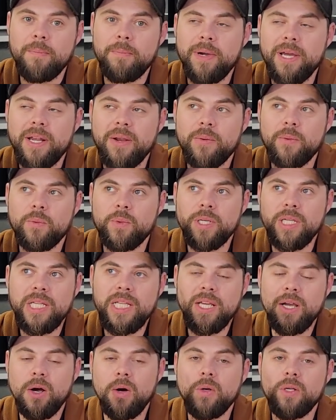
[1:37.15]
but it
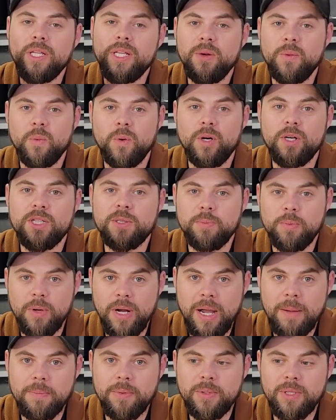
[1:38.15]
really only works
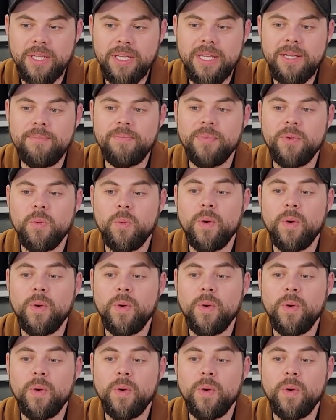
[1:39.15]
properly